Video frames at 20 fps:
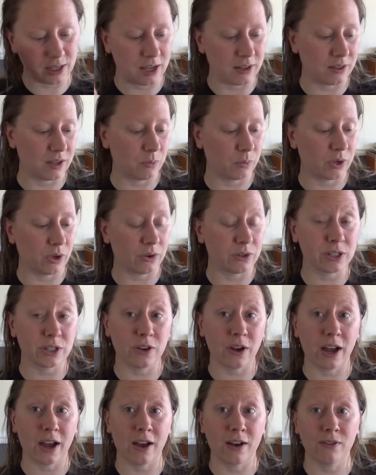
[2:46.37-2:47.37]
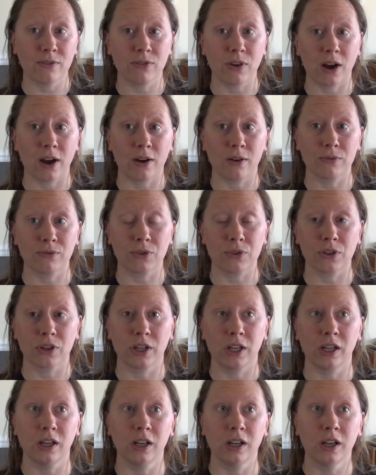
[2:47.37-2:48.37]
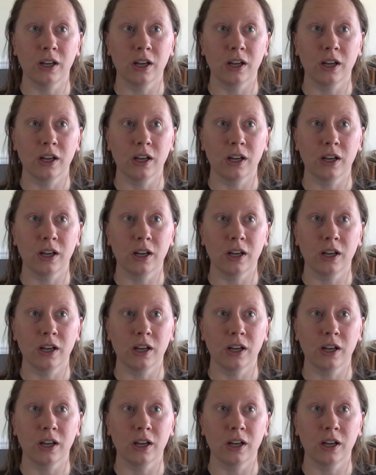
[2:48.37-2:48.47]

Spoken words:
And then we also have, for the